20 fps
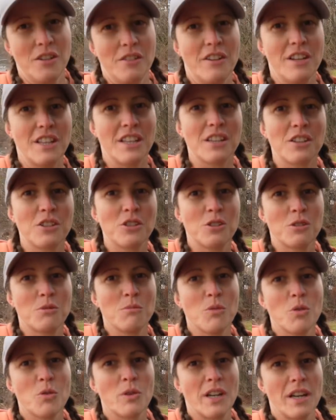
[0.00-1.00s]
Right then, good
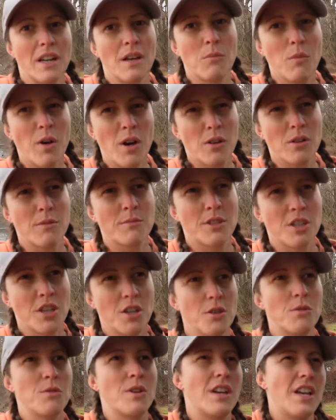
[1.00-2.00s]
morning and welcome
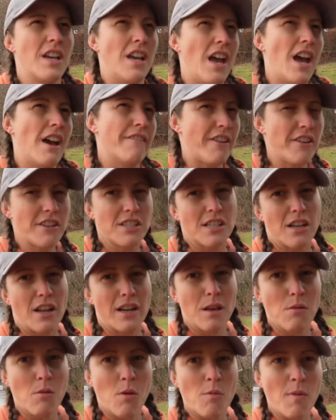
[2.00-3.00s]
to a very
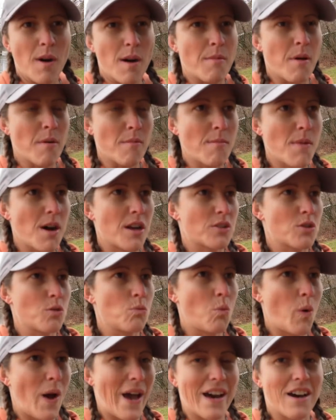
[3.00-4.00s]
slightly warmer but much
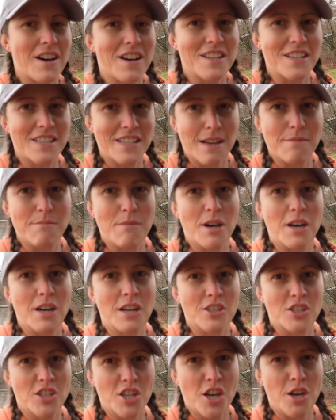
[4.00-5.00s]
wetter and damper
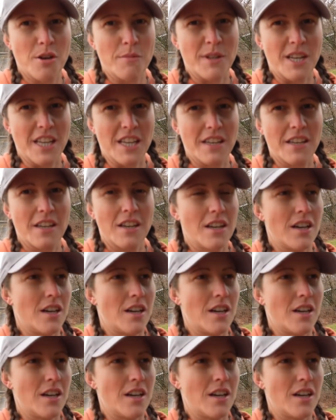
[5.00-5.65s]
Germany.